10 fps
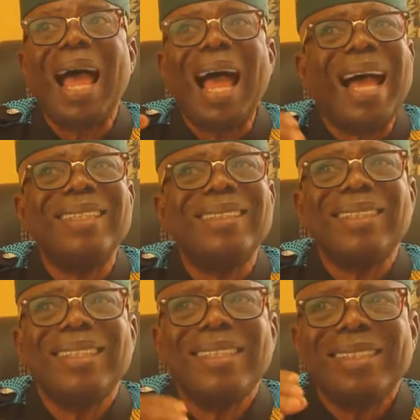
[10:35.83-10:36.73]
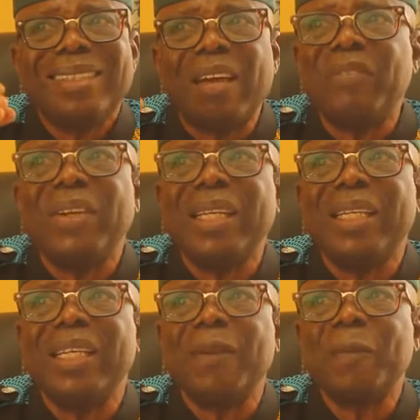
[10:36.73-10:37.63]
And
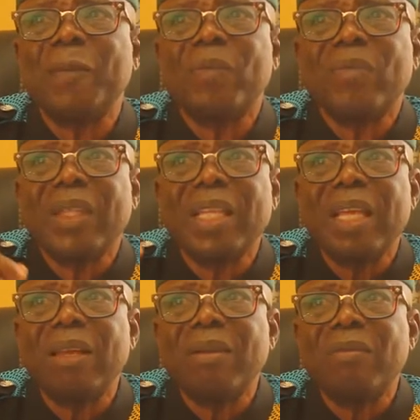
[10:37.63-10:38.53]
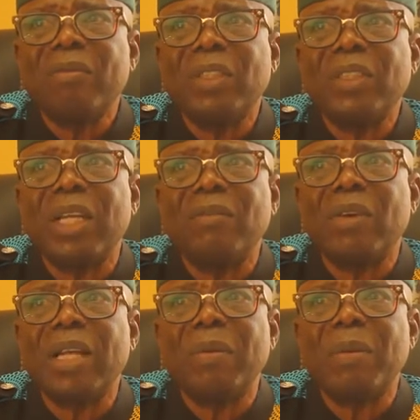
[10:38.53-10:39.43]
definitely, the
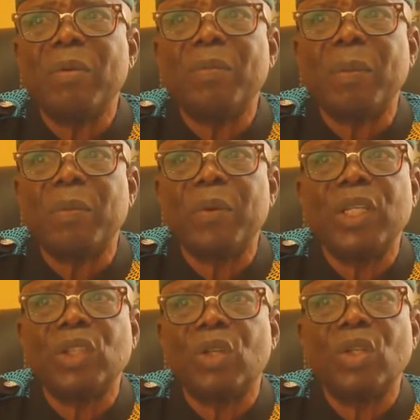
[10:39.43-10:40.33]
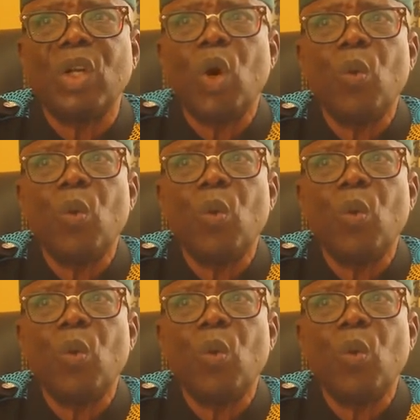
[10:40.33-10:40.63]
vulnerable population